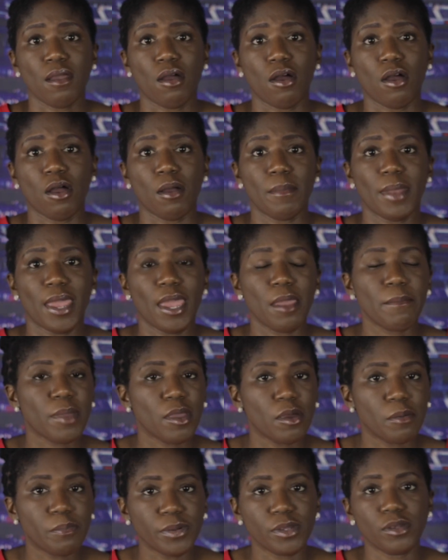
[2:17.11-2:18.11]

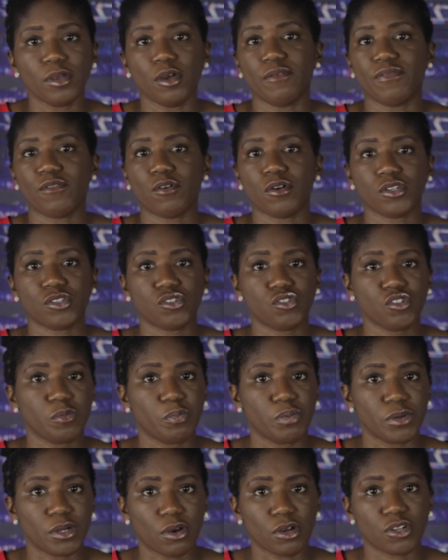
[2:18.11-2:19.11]
MLB of course
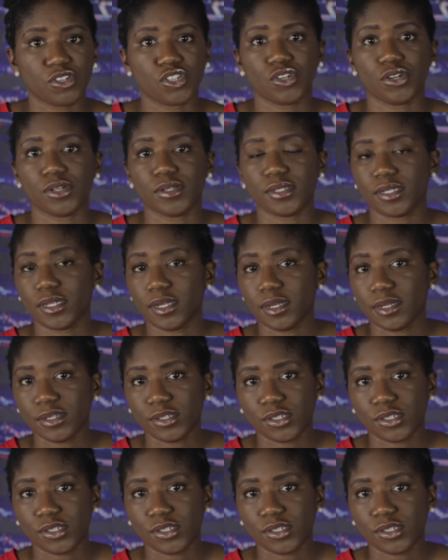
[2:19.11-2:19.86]
took precautions,